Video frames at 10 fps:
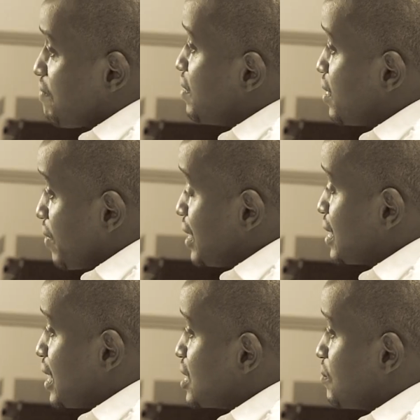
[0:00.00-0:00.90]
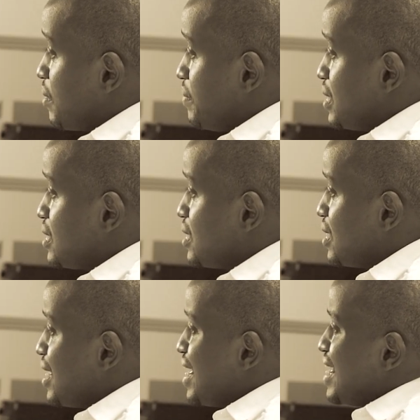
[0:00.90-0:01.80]
having the right customer base,
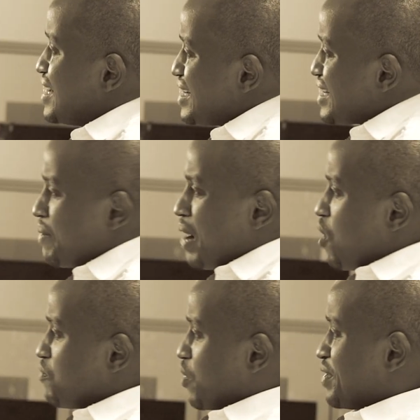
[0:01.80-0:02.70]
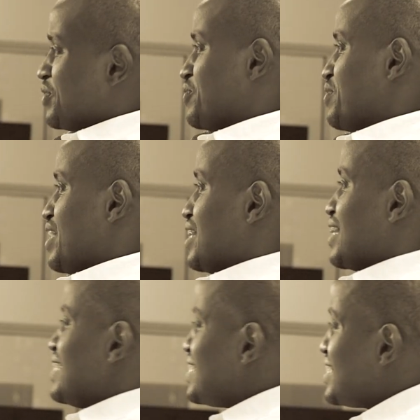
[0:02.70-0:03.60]
somehow for a reason or the
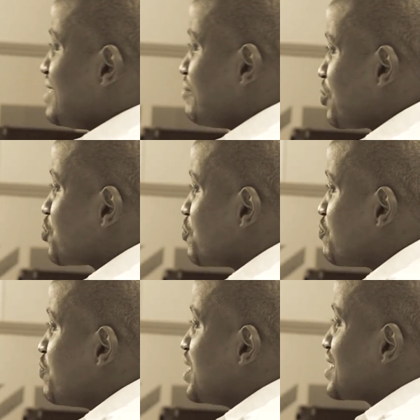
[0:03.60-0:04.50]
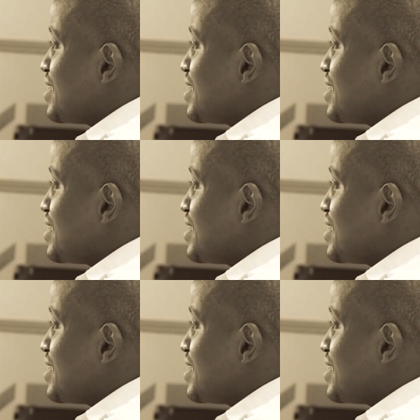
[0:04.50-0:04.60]
other, they seem not to fix